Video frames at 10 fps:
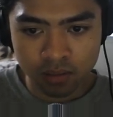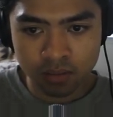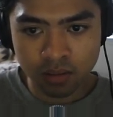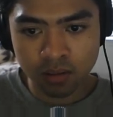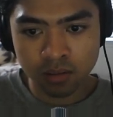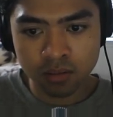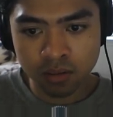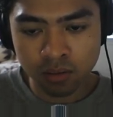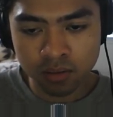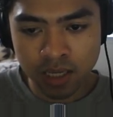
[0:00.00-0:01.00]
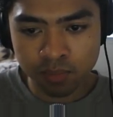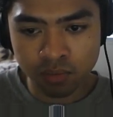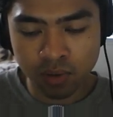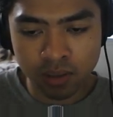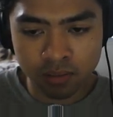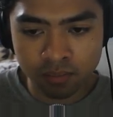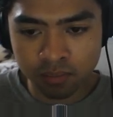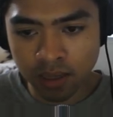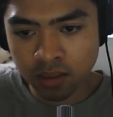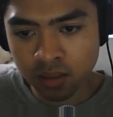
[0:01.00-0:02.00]
So let's go example one.
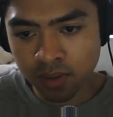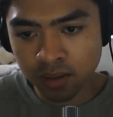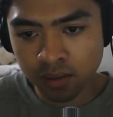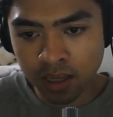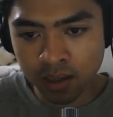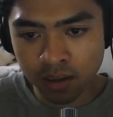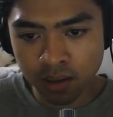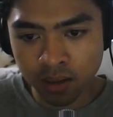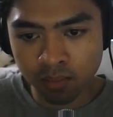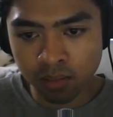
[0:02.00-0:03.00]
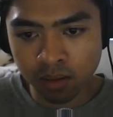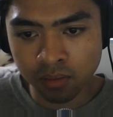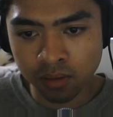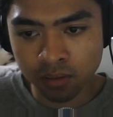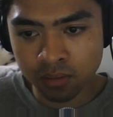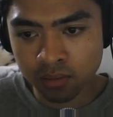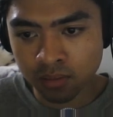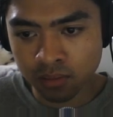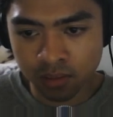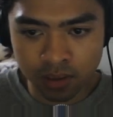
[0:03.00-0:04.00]
Actually just make it that below the notes,
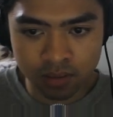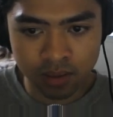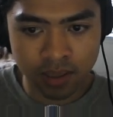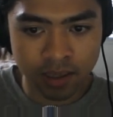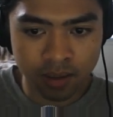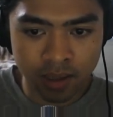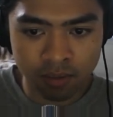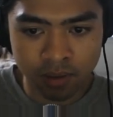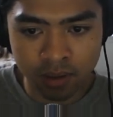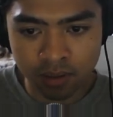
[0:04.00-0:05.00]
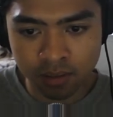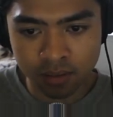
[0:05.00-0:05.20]
because I like it that way.